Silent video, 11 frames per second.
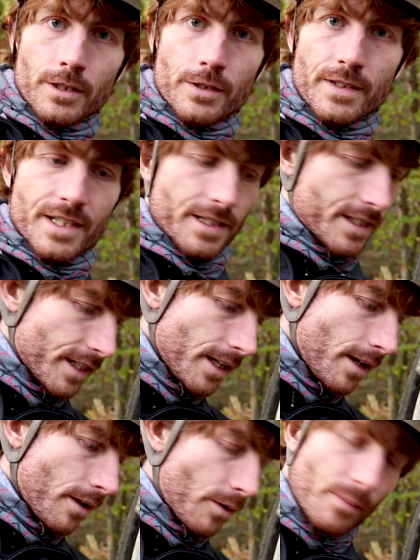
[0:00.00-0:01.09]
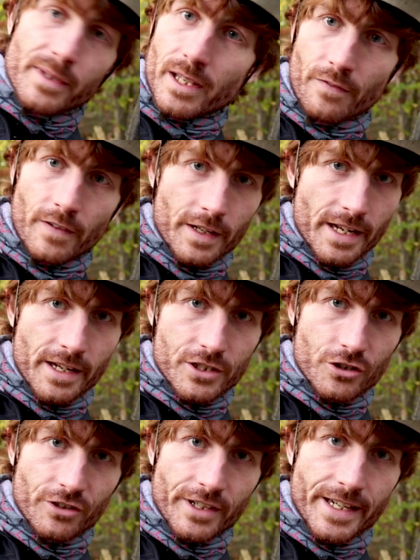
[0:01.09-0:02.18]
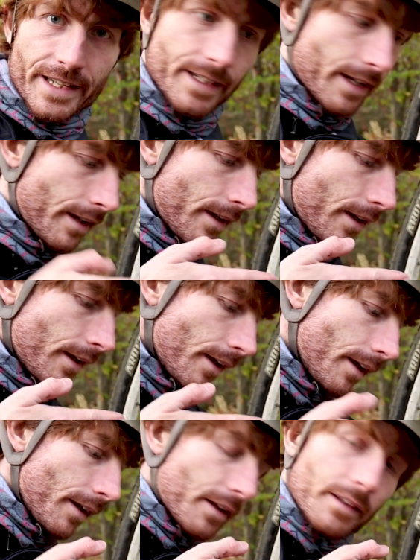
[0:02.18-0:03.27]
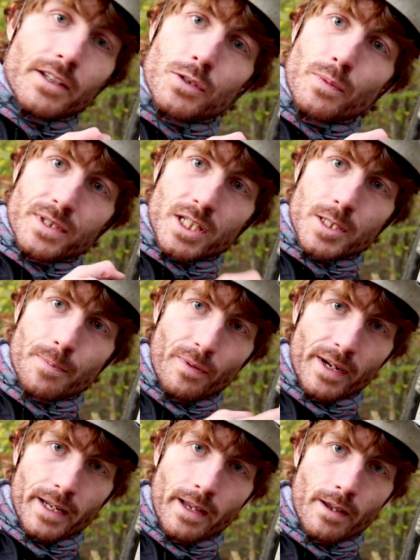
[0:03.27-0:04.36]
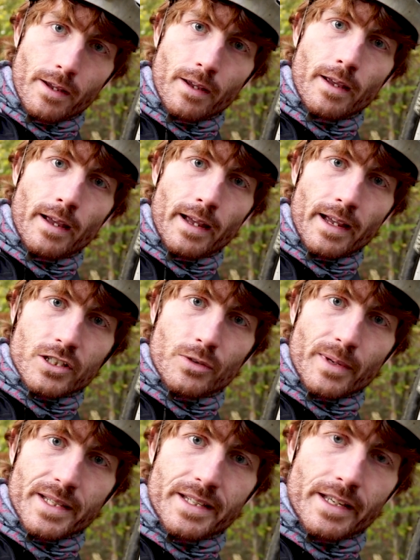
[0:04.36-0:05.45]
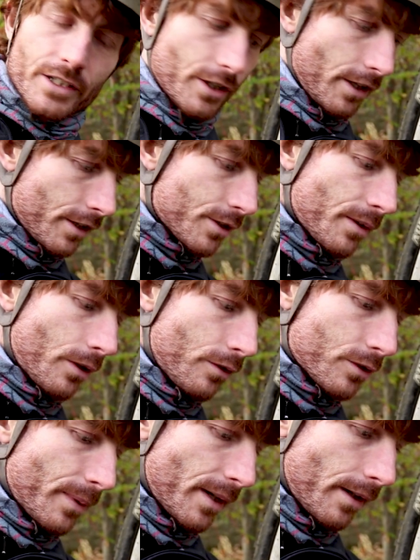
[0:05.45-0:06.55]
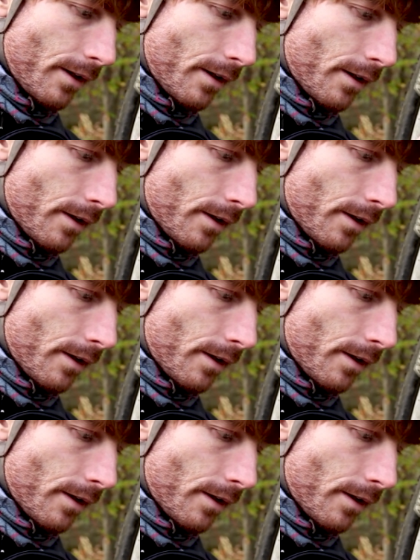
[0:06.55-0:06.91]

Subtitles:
So as you can see, we did fit a tensioner in the end. This one's a spring actuated tensioner, so it goes where